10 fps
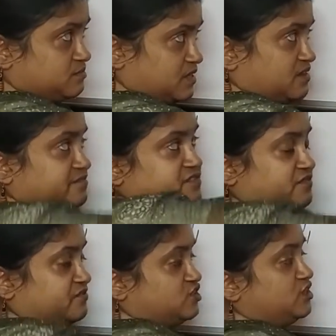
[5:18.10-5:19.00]
enough
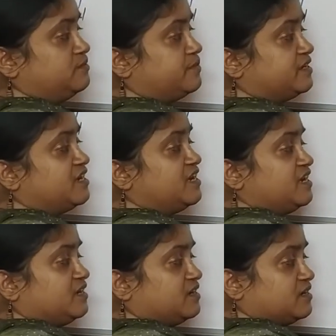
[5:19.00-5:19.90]
sufficient, but
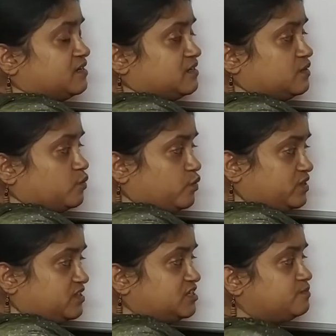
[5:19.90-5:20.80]

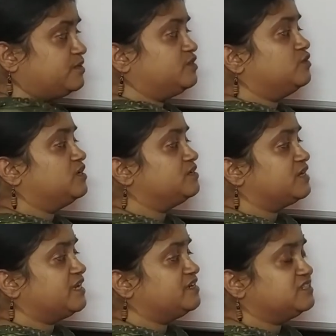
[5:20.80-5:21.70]
with this particular
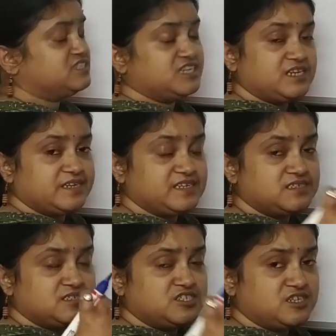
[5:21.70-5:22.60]
energy it
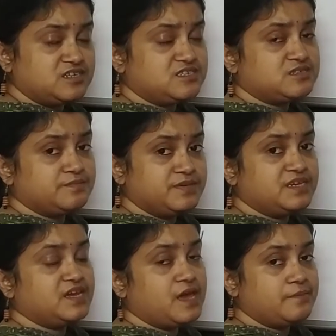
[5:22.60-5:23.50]
is just
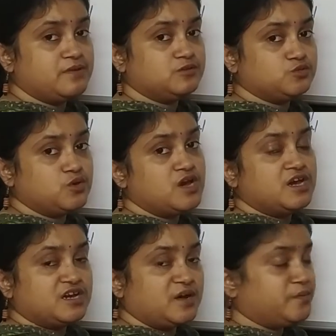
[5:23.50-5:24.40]
be able to
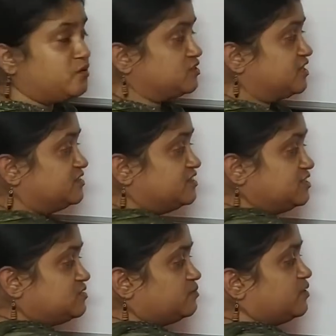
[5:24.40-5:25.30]
come out, and
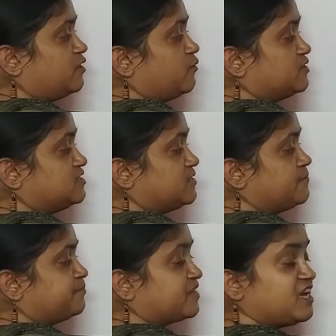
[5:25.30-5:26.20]
this frequency,
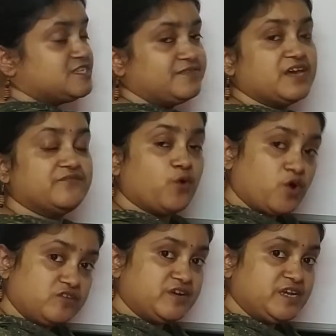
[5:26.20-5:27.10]
as we have
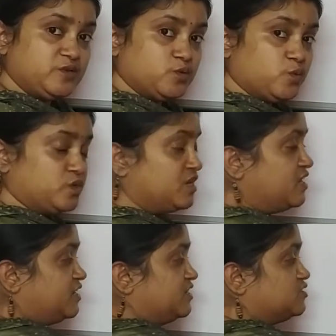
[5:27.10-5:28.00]
already known,
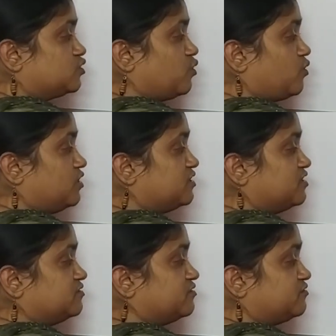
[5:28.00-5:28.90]
is called
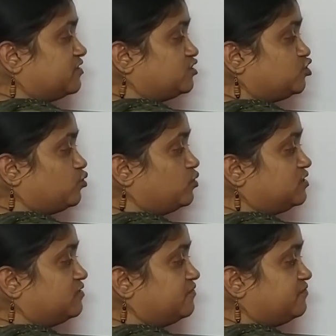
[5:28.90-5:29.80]
the threshold
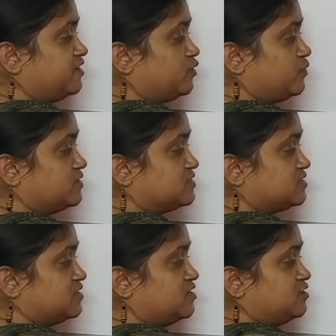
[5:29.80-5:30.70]
frequency.
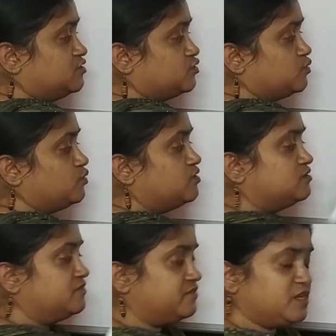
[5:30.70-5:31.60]
So
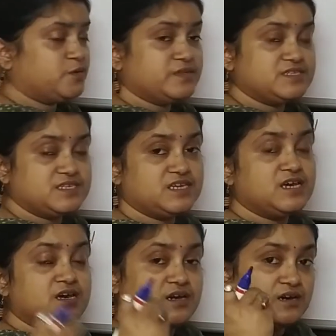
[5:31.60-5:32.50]
the frequency
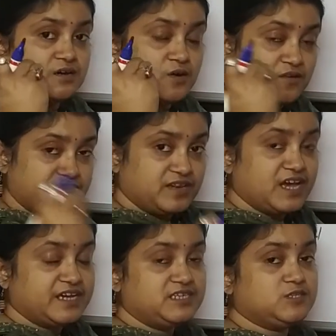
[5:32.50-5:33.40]
of
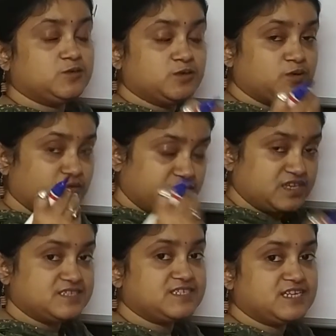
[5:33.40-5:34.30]
light, of the
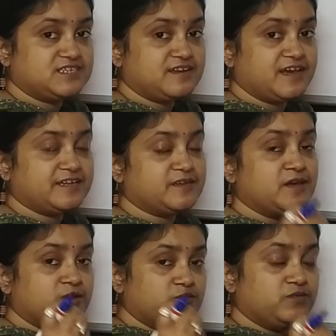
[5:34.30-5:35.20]
incident light,
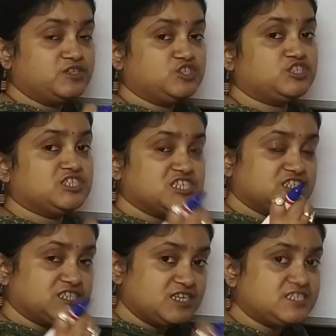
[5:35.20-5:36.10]
which
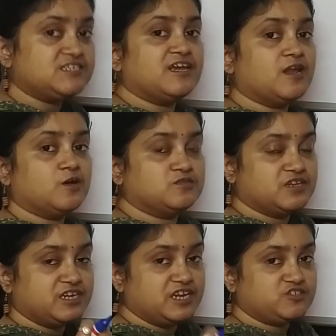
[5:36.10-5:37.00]
just allow
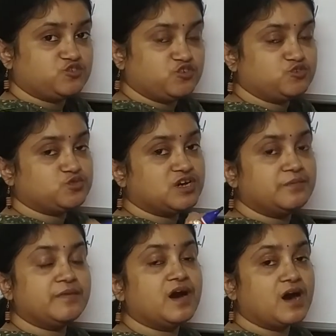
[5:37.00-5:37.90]
the electron to
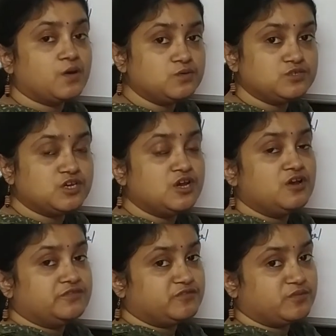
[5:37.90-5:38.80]
come out
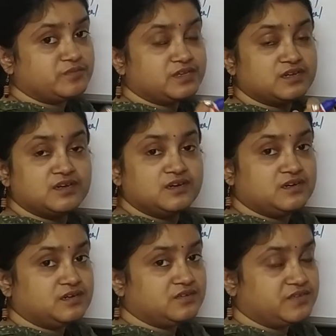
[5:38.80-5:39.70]
from the
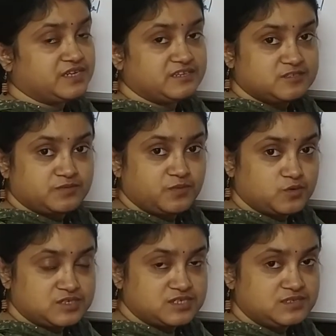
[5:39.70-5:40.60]
various
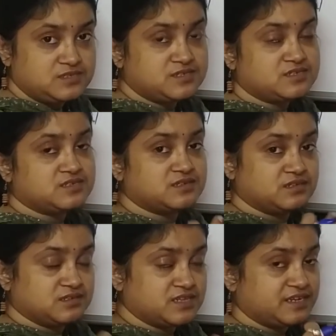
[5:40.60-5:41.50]
forces,
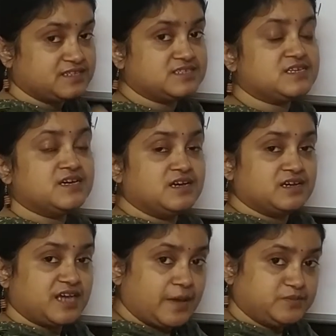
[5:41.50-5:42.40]
that is
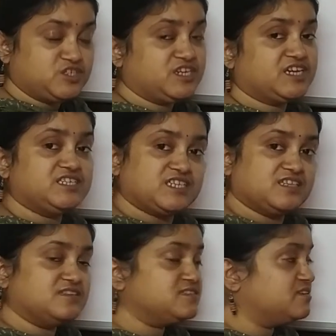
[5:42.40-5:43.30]
capturing it
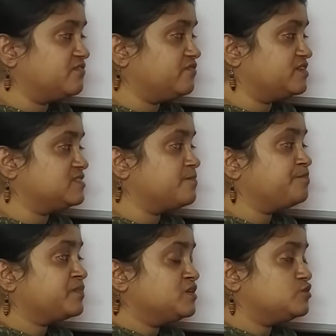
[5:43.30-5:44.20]
in the surface.
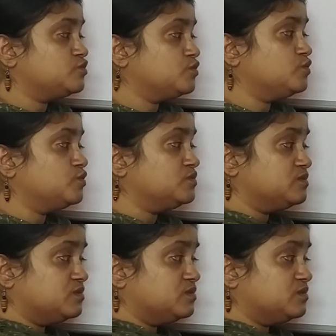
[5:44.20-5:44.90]
So